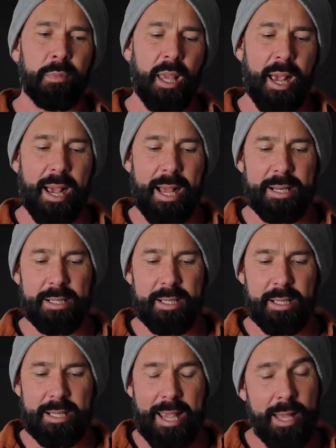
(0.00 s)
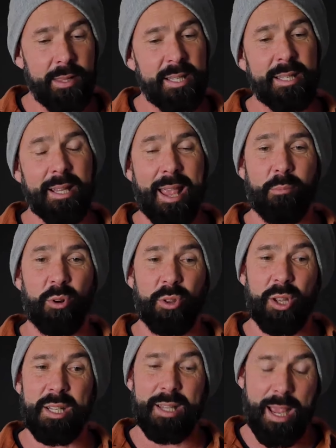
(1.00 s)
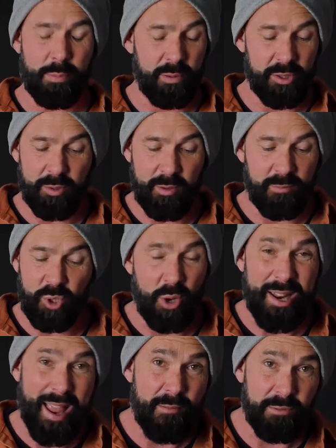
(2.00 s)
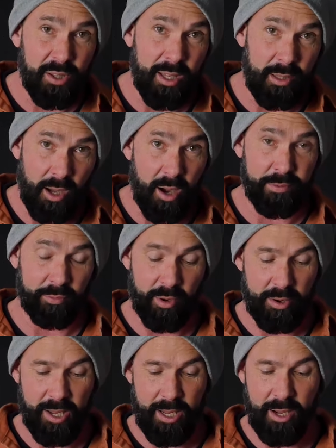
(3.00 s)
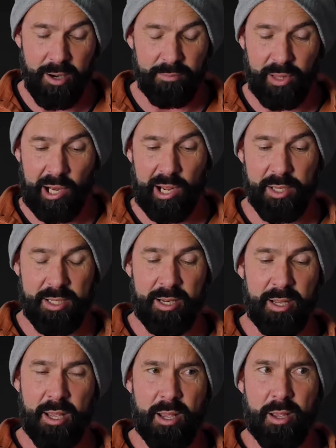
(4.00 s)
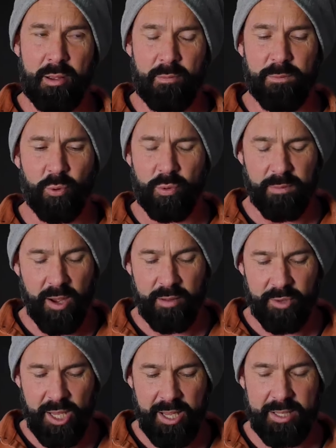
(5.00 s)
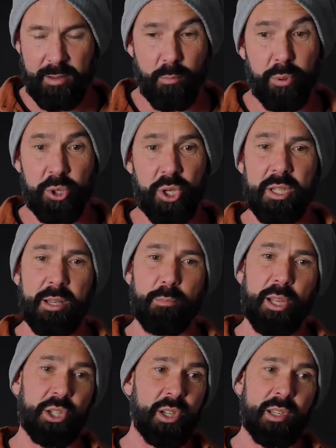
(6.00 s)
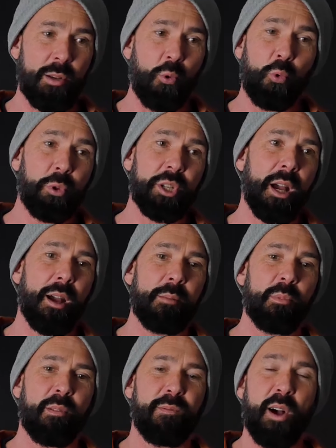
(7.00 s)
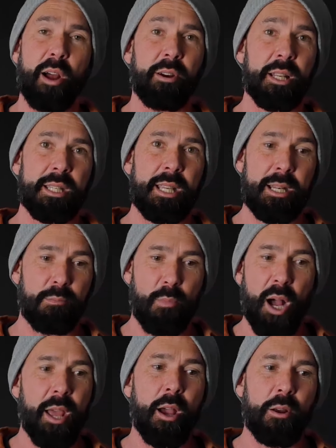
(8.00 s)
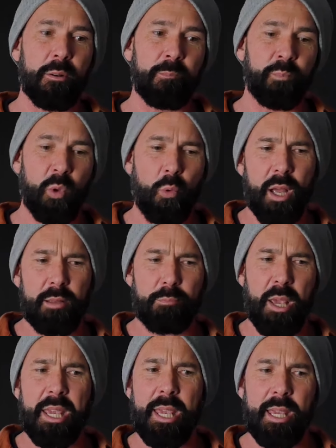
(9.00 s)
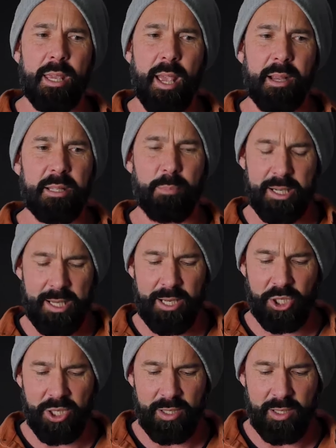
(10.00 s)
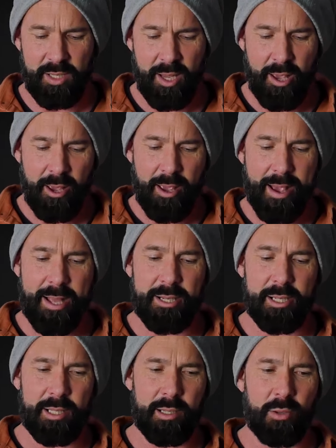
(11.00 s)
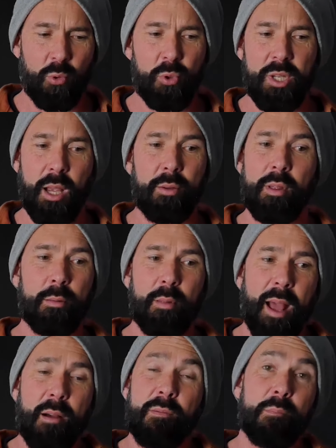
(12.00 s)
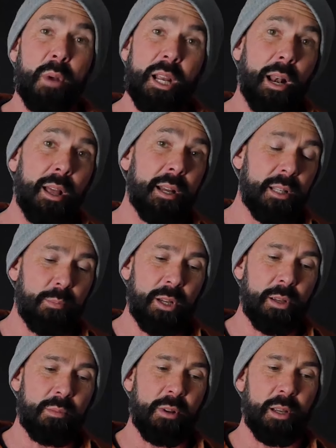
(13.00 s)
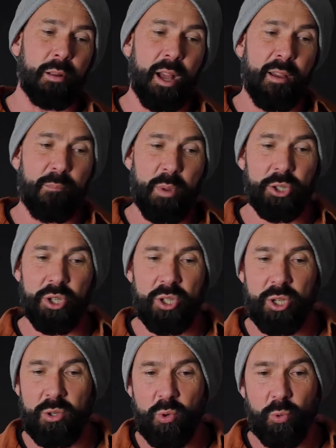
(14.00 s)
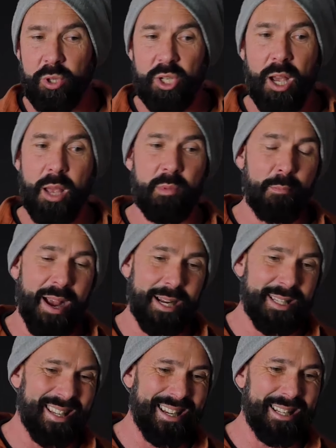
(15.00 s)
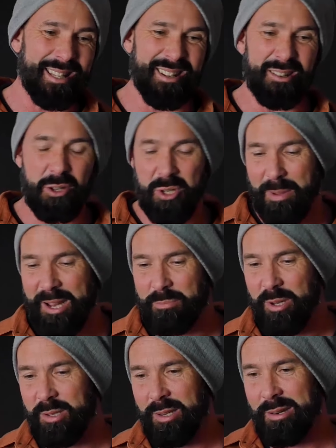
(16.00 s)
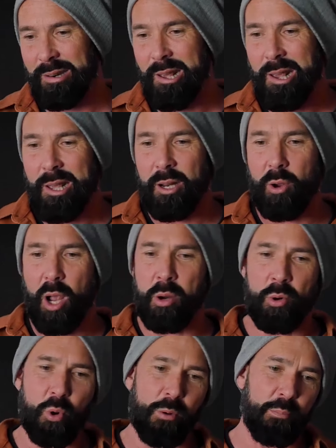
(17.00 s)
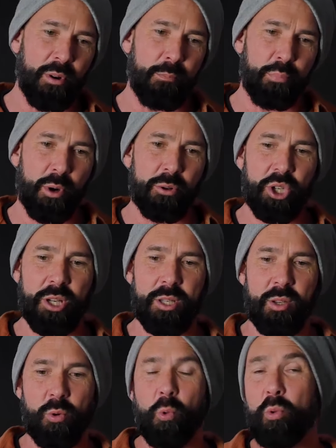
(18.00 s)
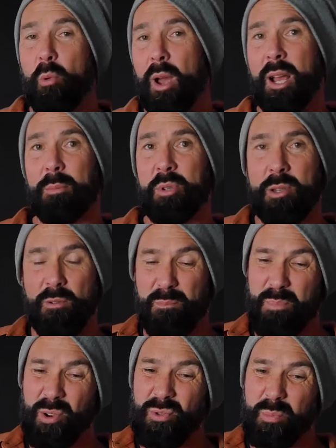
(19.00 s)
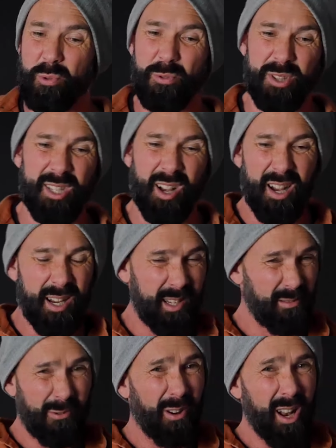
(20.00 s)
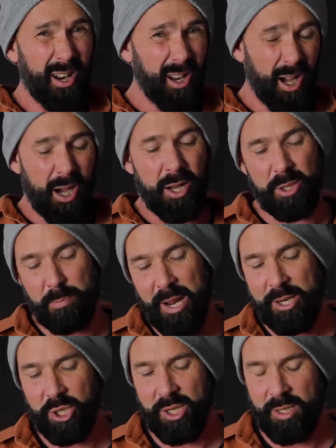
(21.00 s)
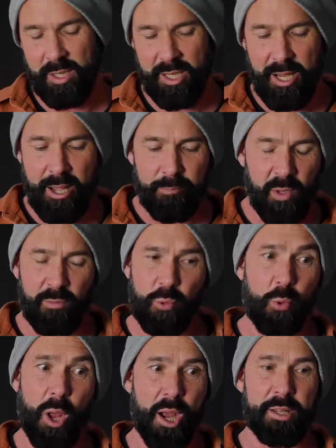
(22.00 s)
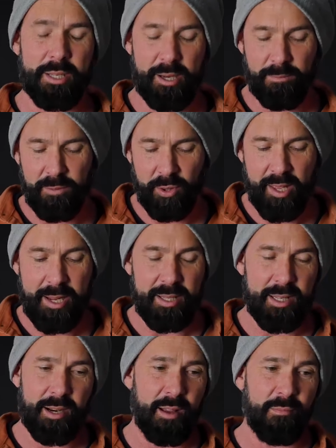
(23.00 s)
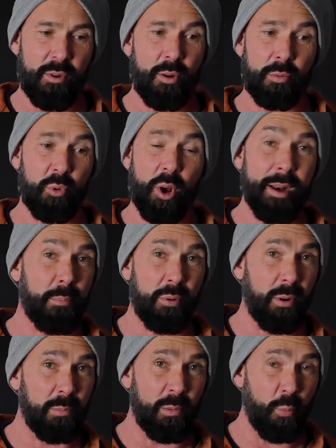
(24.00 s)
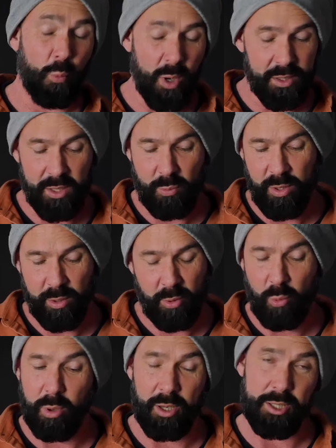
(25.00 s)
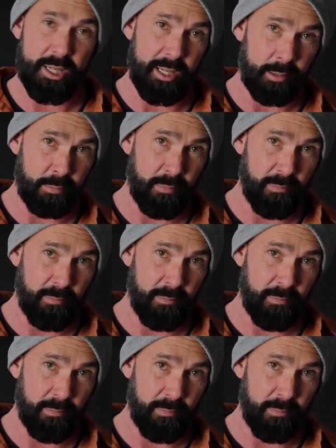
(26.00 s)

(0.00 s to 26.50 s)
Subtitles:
And yet this is a camera that is capable of doing everything that I've thrown at it over the last 4 or 5 years, and producing pictures all the time that far exceed my own quite picky expectations, and also that of my clients, because I have pictures used all the time in magazines and newspapers and corporate brochures, and all the way up to sort of billboard size, quite large pictures of all kinds of different things, and I've not had a problem once with quality